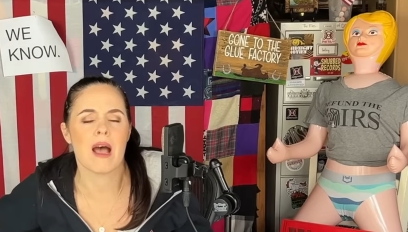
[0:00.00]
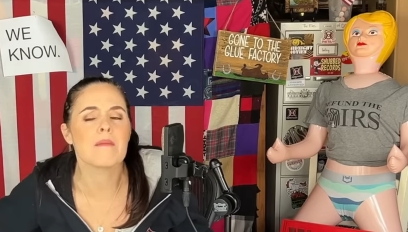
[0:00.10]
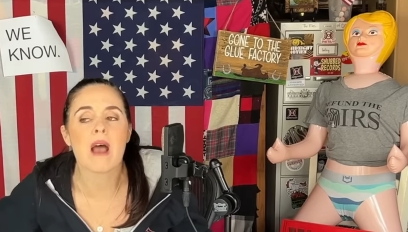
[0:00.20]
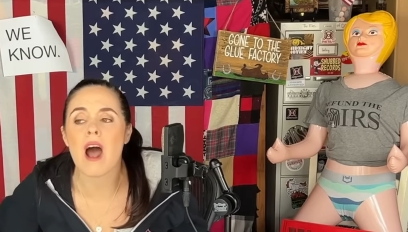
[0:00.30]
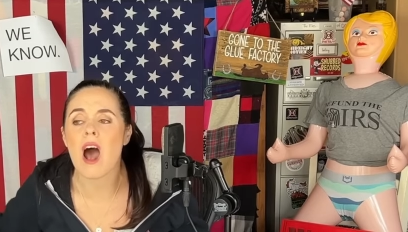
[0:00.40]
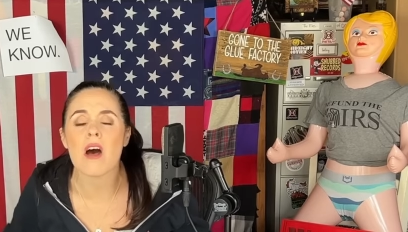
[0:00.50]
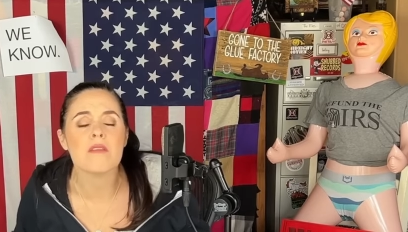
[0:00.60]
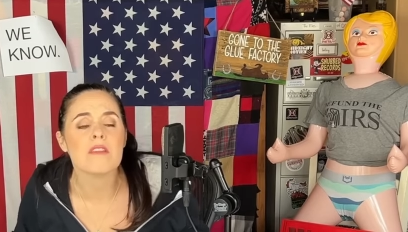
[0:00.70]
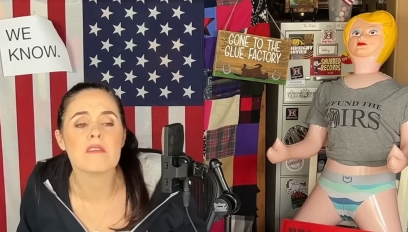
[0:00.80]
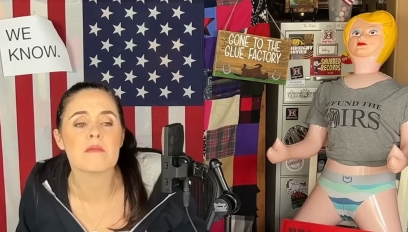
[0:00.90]
Speaker 1: I mean, all
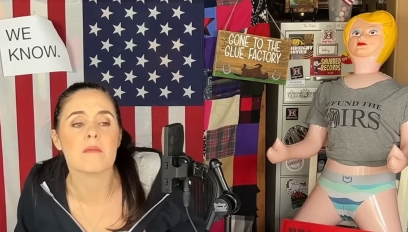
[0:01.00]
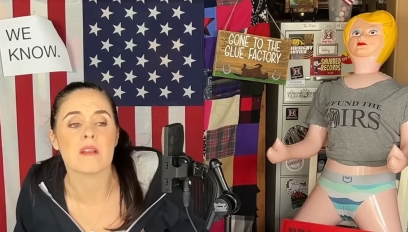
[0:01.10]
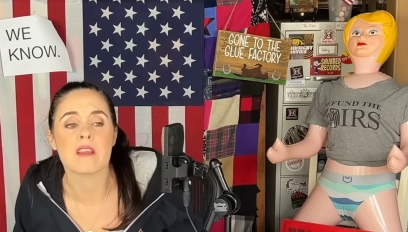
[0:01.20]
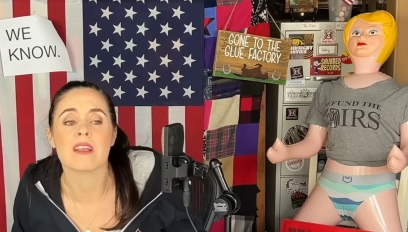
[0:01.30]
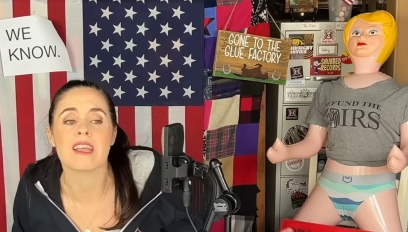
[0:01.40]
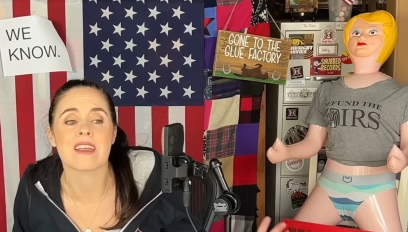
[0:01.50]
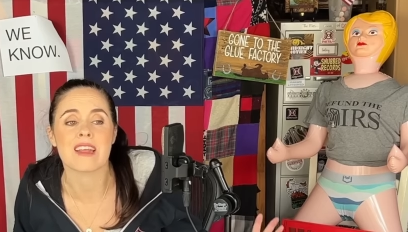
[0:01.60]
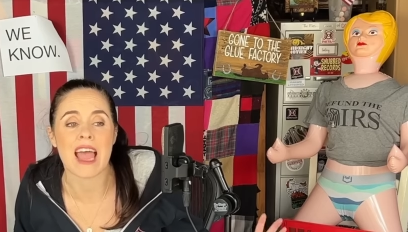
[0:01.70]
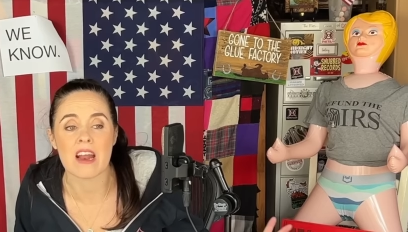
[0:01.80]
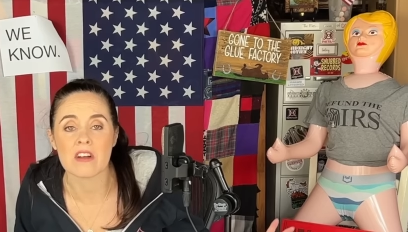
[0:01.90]
of these, the
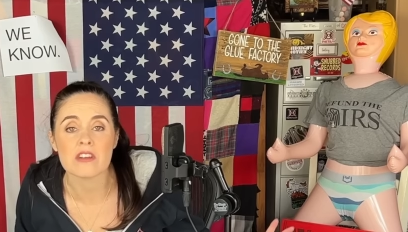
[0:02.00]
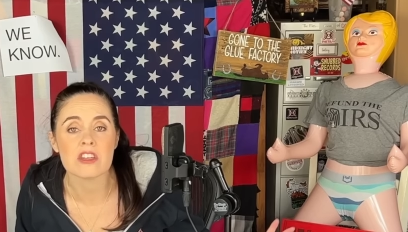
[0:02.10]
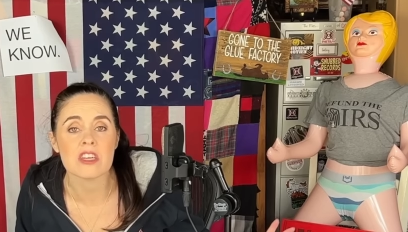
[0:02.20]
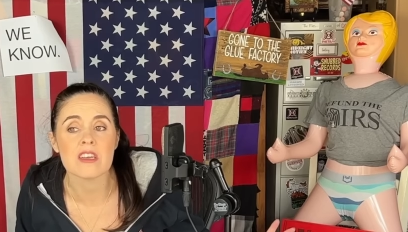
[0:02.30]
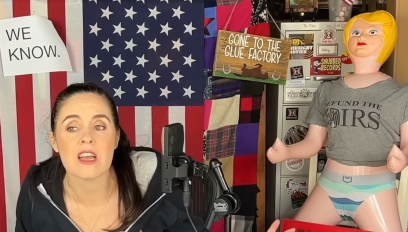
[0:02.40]
the energy